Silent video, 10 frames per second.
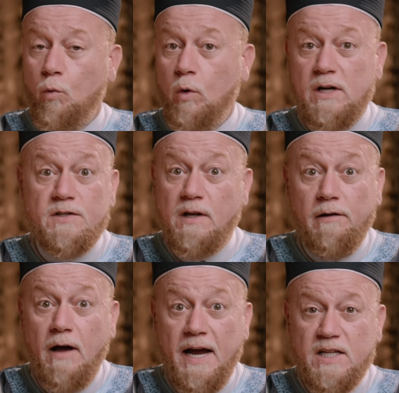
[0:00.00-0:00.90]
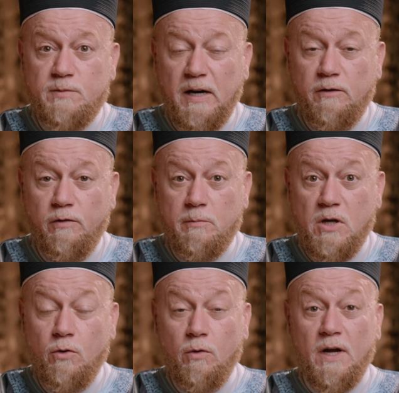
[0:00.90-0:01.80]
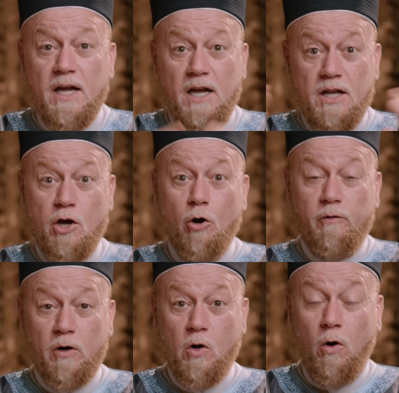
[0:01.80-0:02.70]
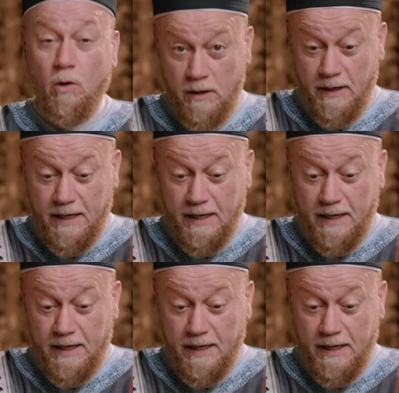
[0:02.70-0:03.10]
What does Allah expect from you in the overgoal?